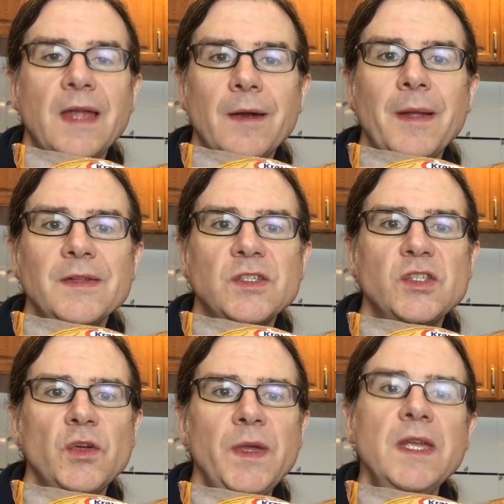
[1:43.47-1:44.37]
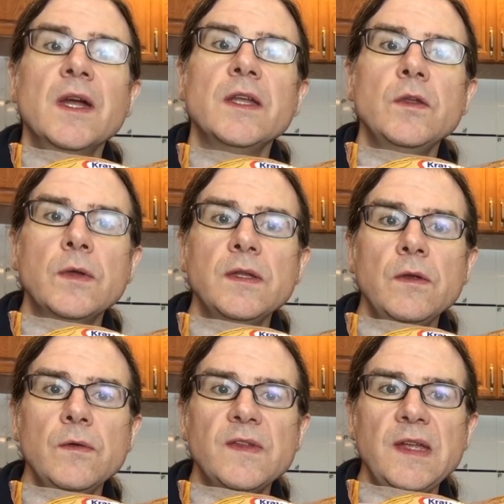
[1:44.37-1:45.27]
Caramel is chewy. You can
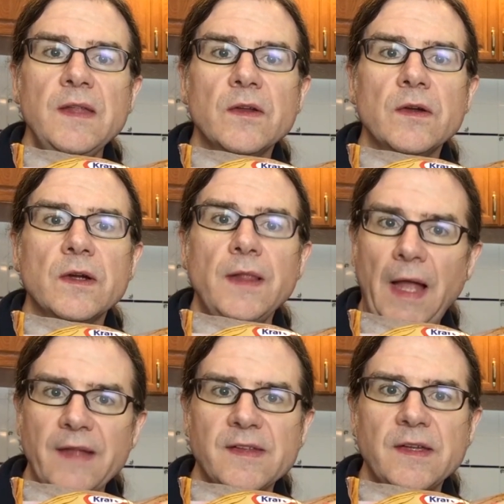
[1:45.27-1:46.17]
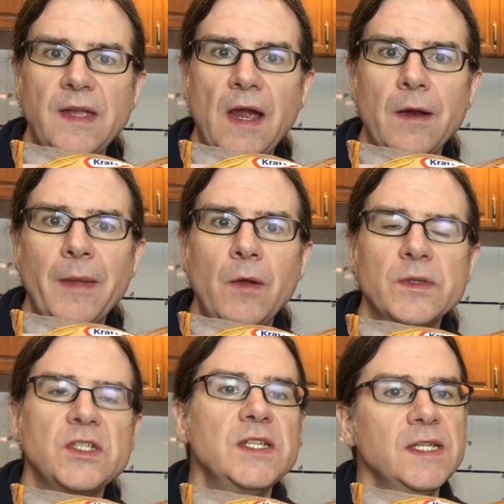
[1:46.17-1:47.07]
use either classic caramel,
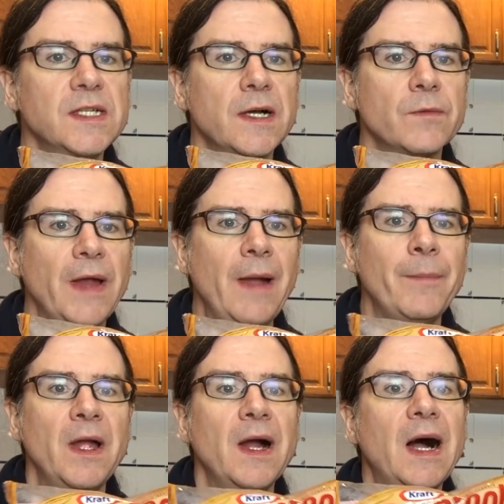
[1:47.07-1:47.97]
which you need to unwrap.